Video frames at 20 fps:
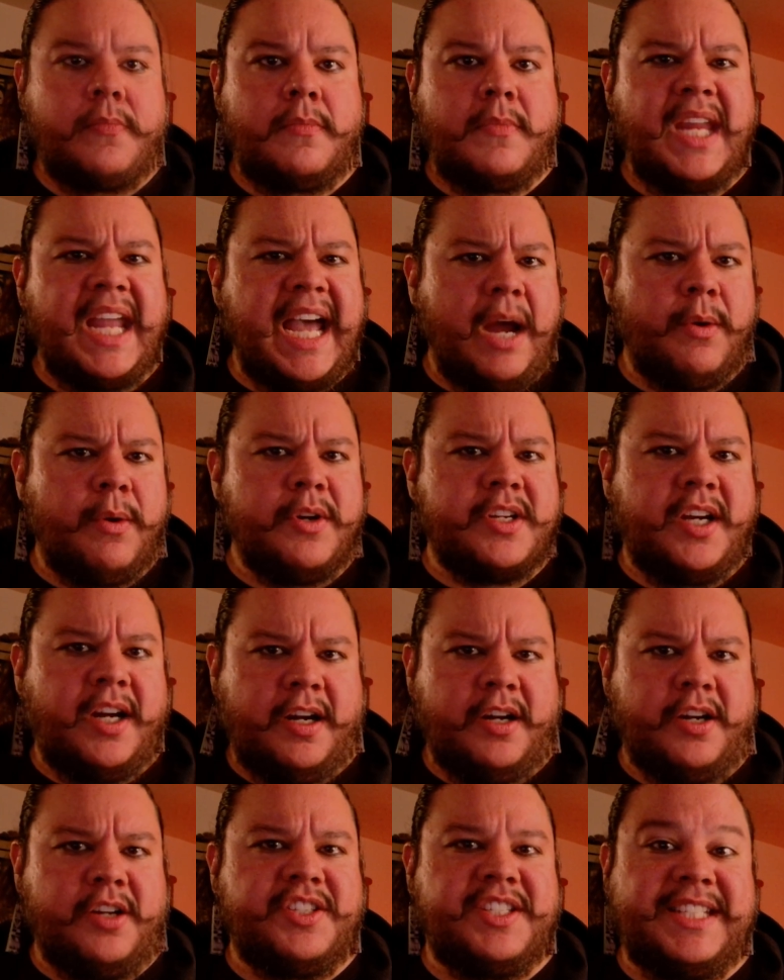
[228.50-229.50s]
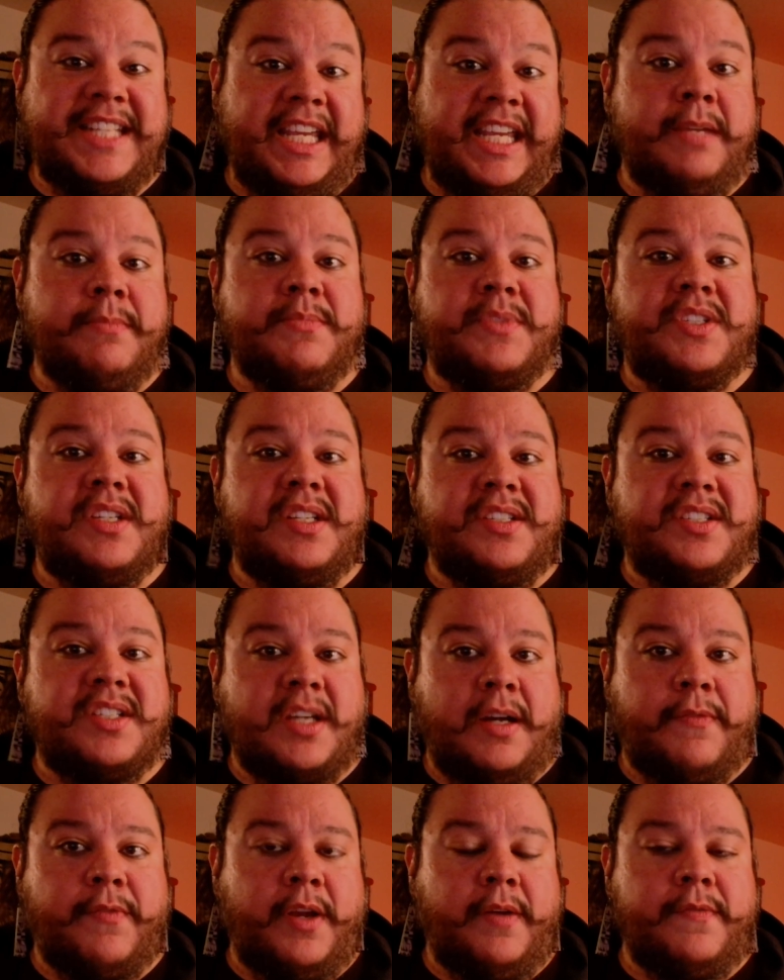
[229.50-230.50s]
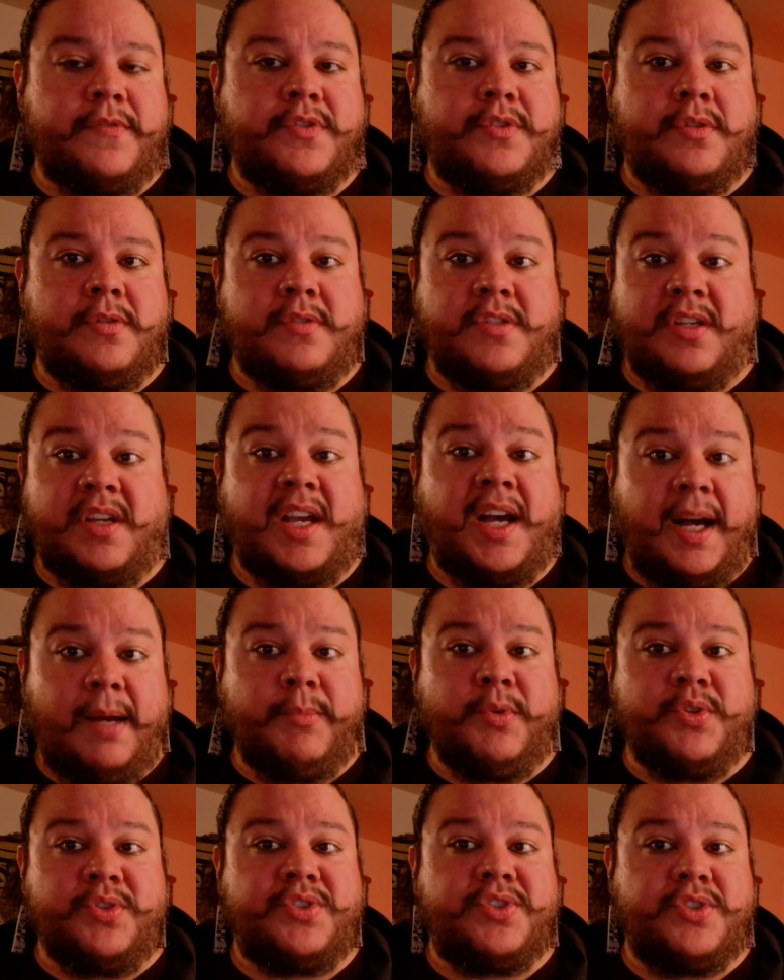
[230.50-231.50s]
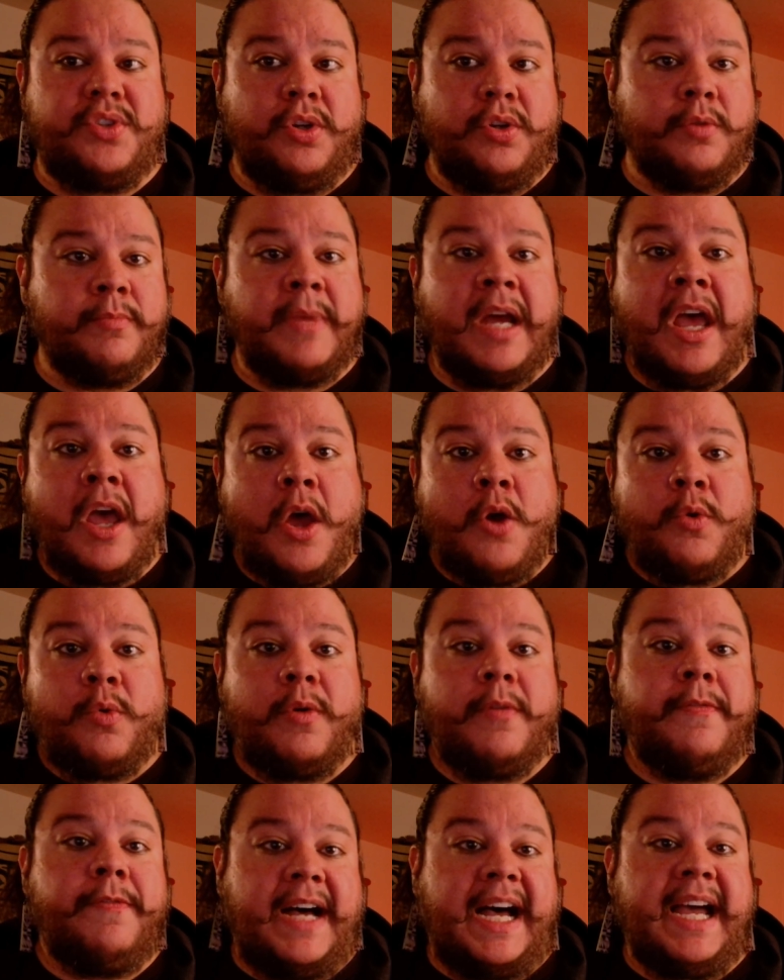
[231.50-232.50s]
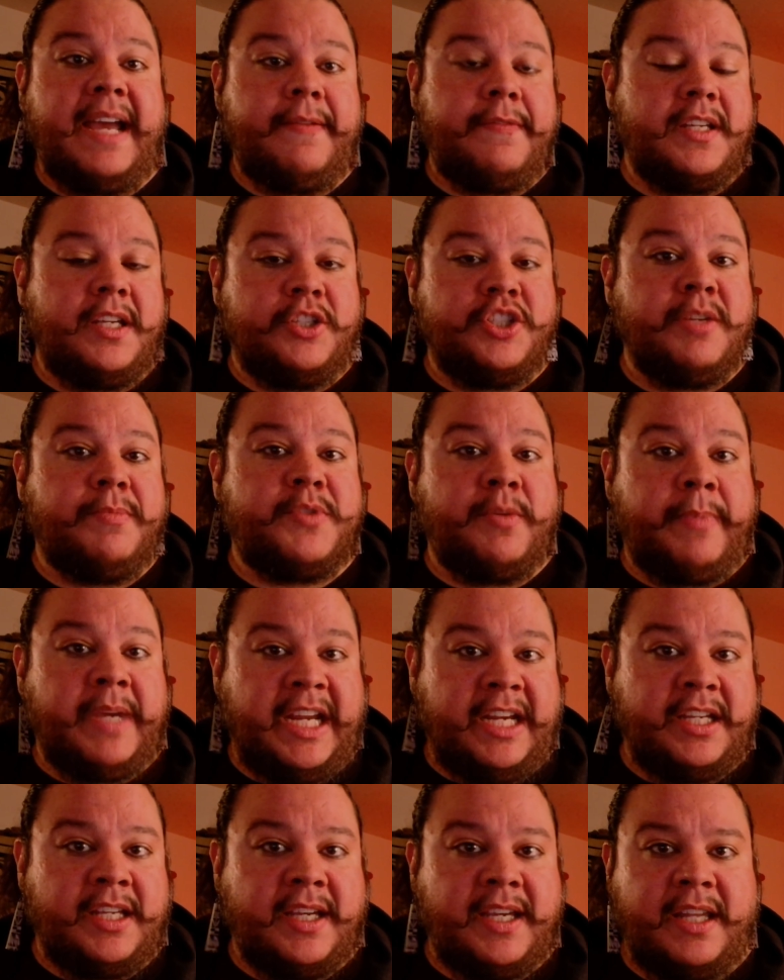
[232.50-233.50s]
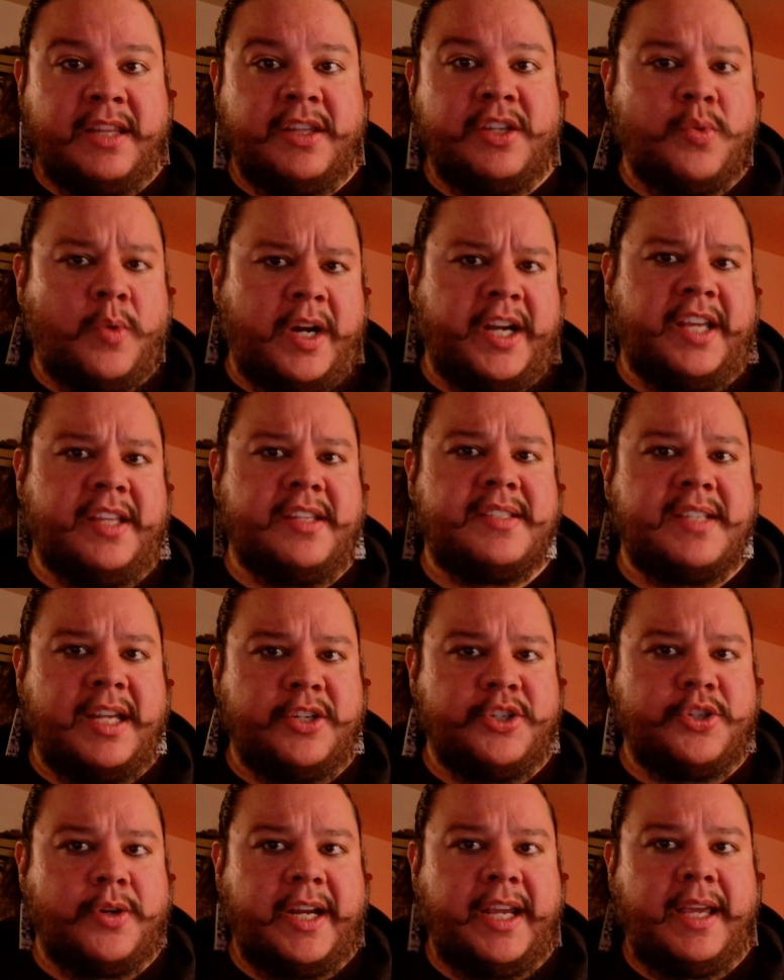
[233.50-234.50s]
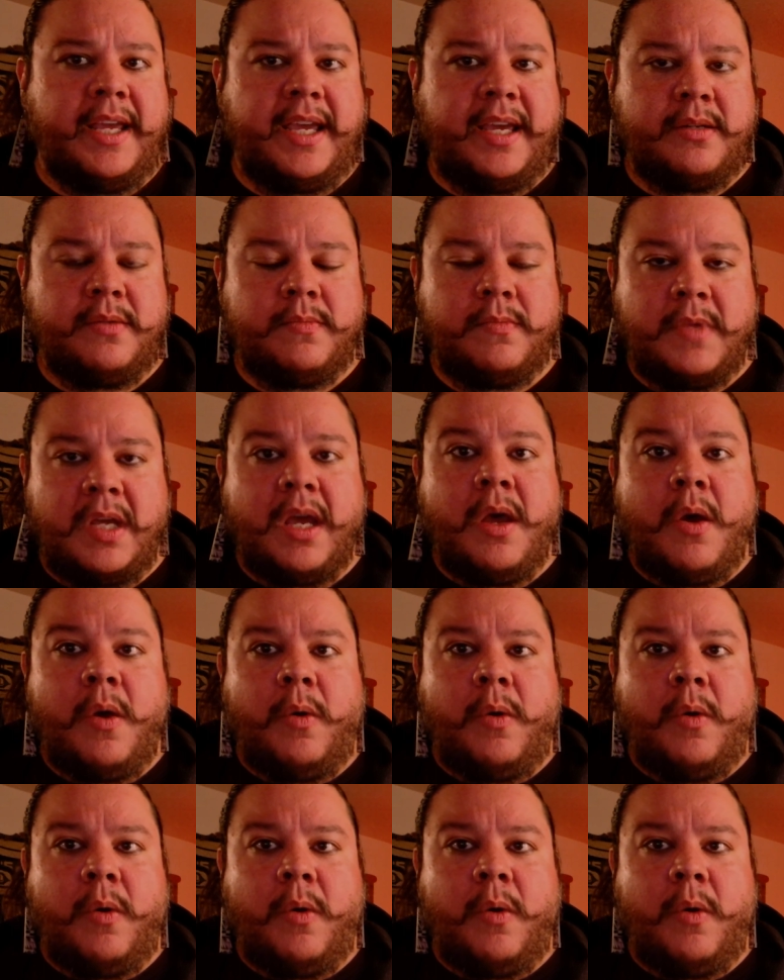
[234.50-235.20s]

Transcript: Howard Carter's team's discovery of Tutankhamun's tomb revived Egyptomania in the 20th century, and